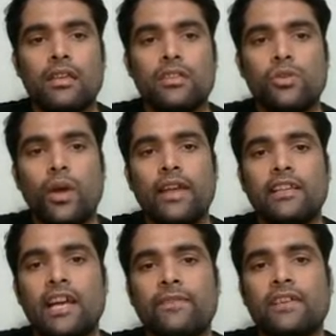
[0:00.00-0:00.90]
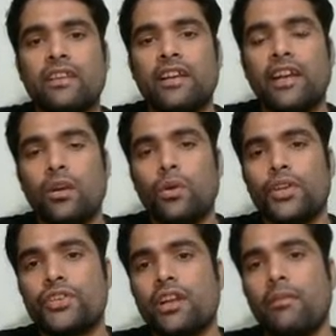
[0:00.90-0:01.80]
Joint that facilitate
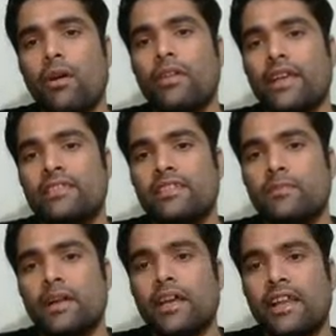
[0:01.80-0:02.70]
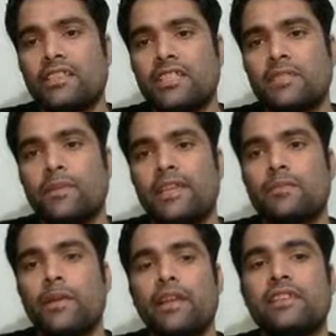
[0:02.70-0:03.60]
rotation about axis but arrest
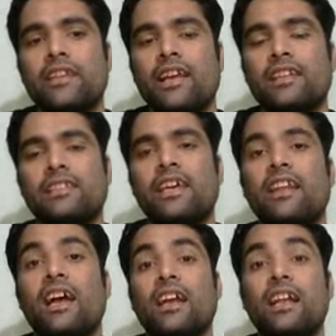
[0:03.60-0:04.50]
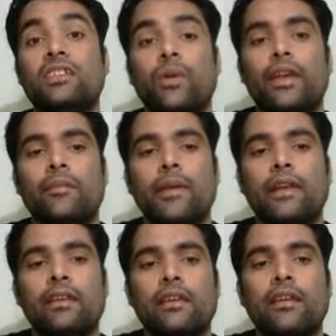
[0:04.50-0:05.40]
displacement is none other than knuckle joint, my
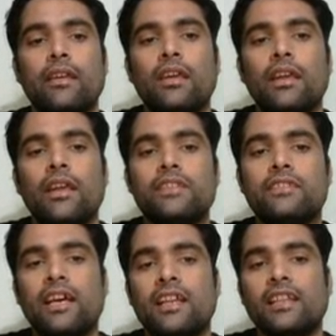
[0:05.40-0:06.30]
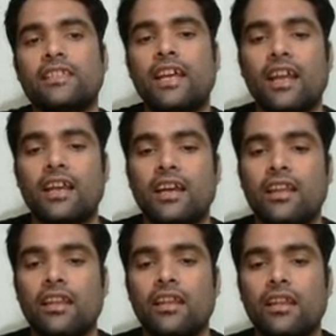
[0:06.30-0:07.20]
dear. It's none other than knuckle.
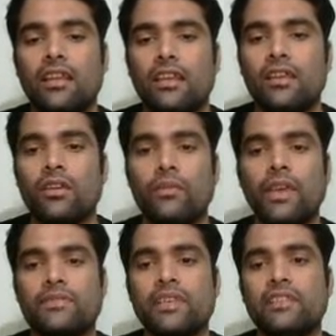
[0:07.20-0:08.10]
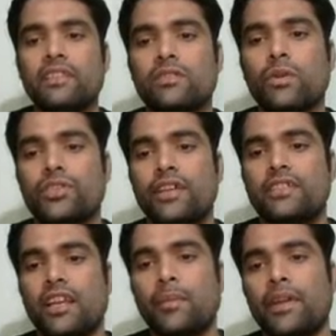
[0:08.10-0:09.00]
We have seen this question. It's
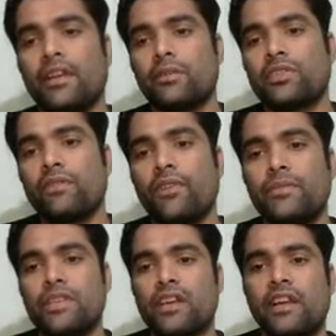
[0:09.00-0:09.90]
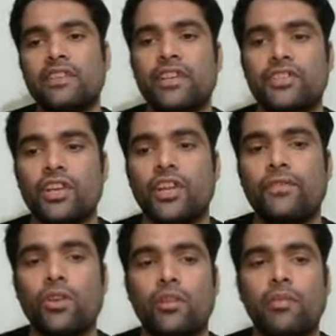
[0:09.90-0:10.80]
a repeated question from yesterday's session,
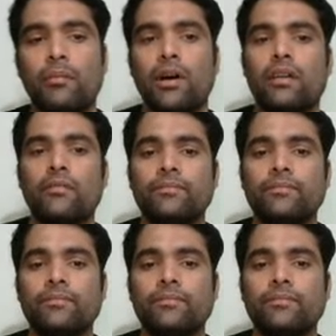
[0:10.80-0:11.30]
if you remember.